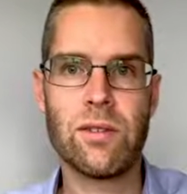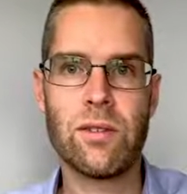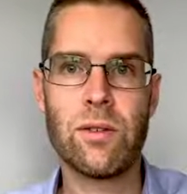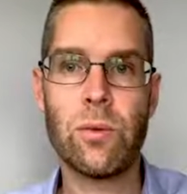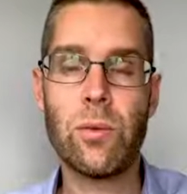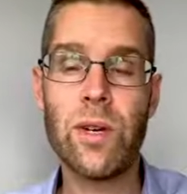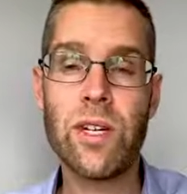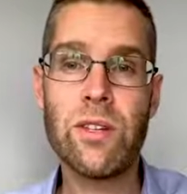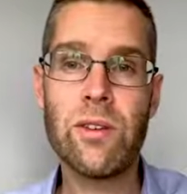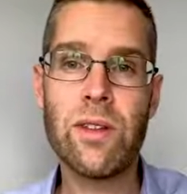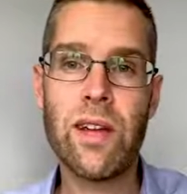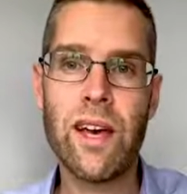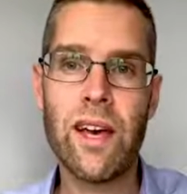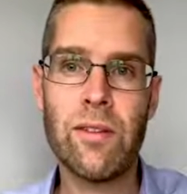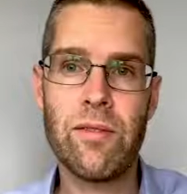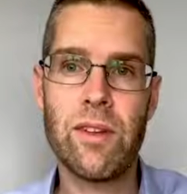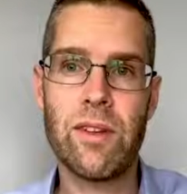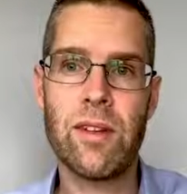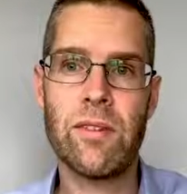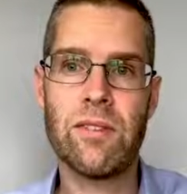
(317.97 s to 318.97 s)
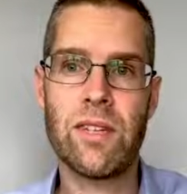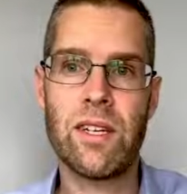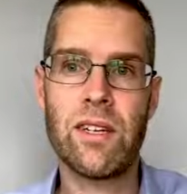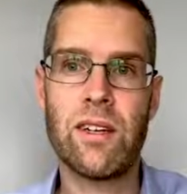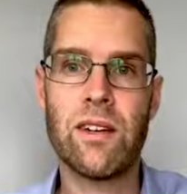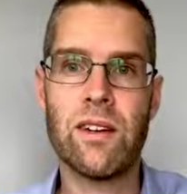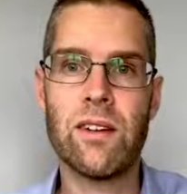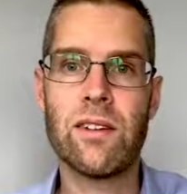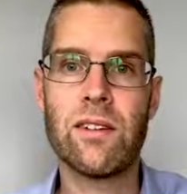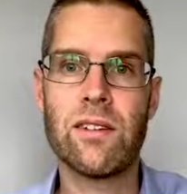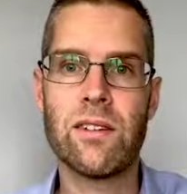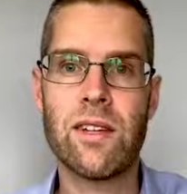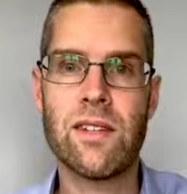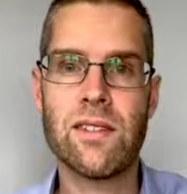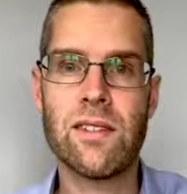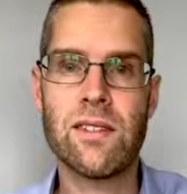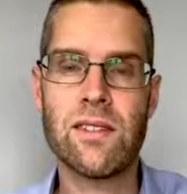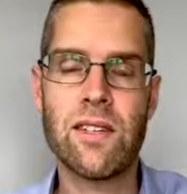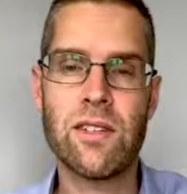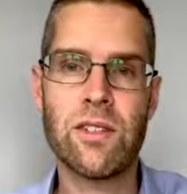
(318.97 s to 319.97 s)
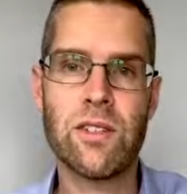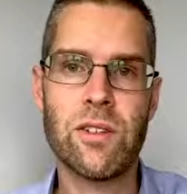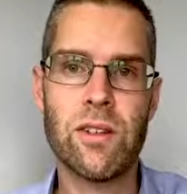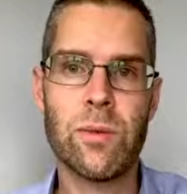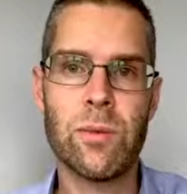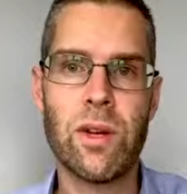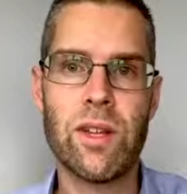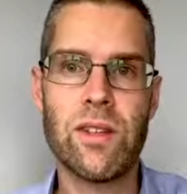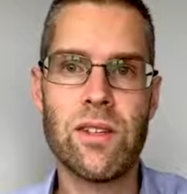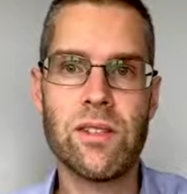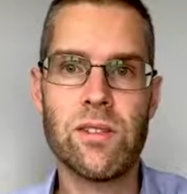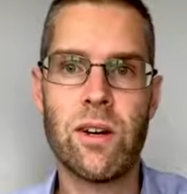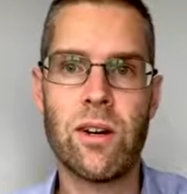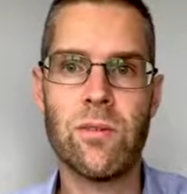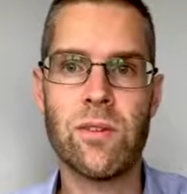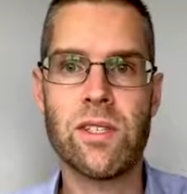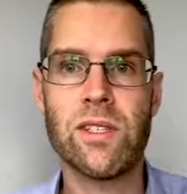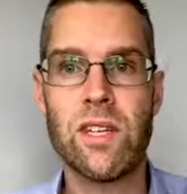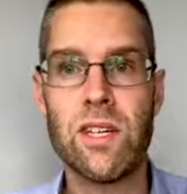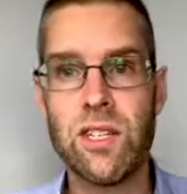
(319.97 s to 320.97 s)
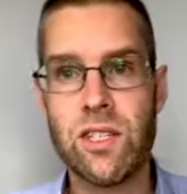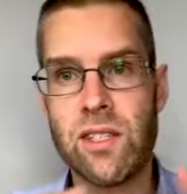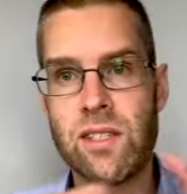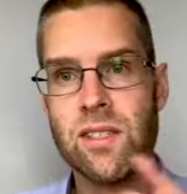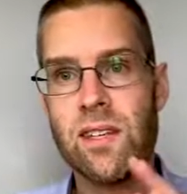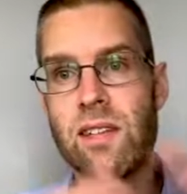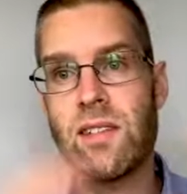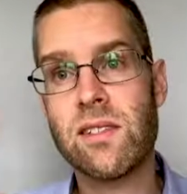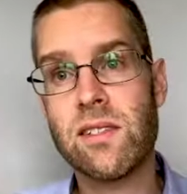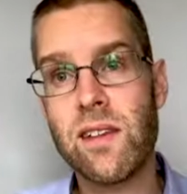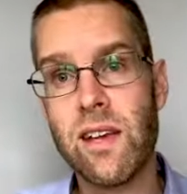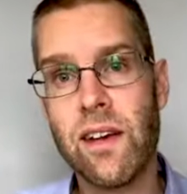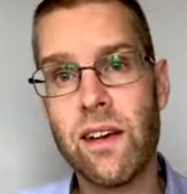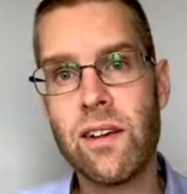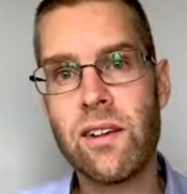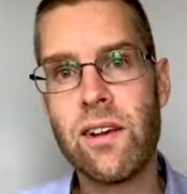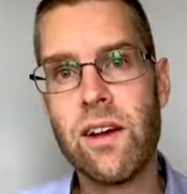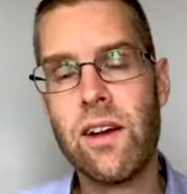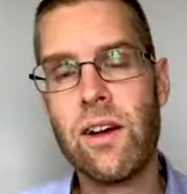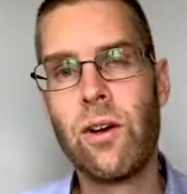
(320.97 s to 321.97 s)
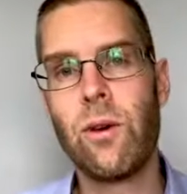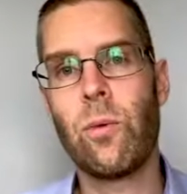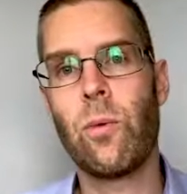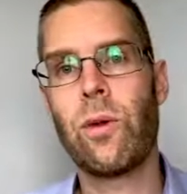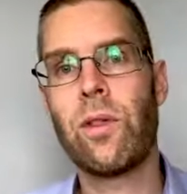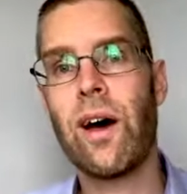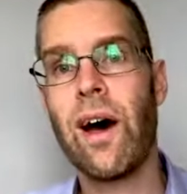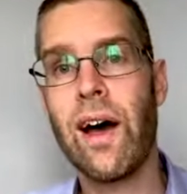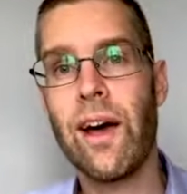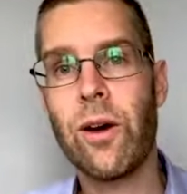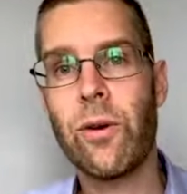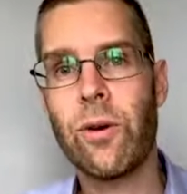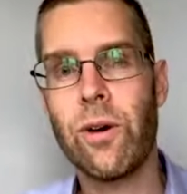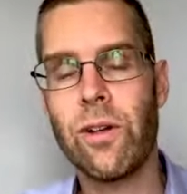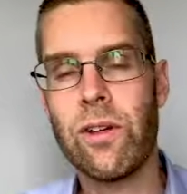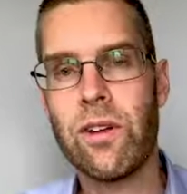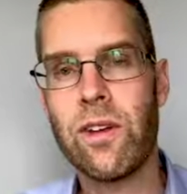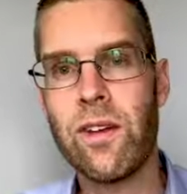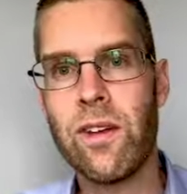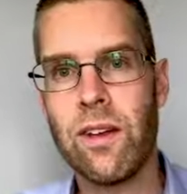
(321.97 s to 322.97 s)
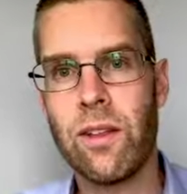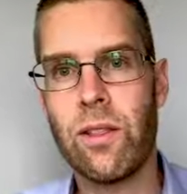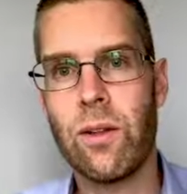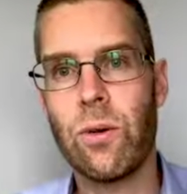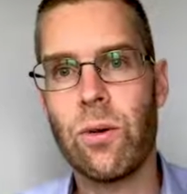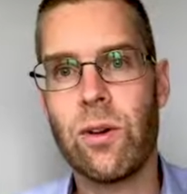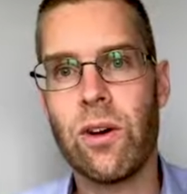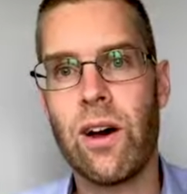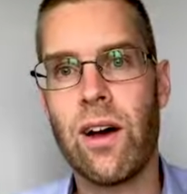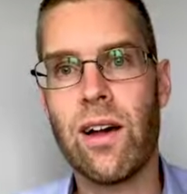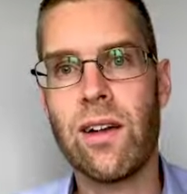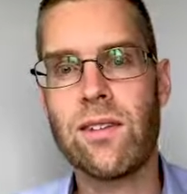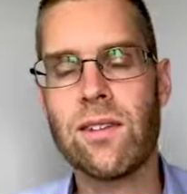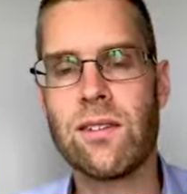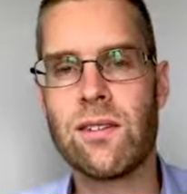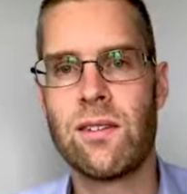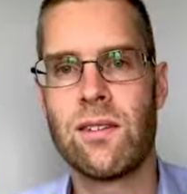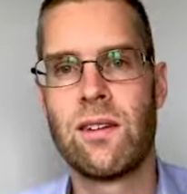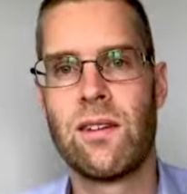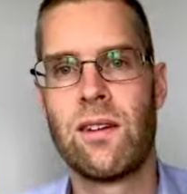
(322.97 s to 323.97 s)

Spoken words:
We do the heavy lifting here that's essential to run these conversations at scale with high quality and low cost.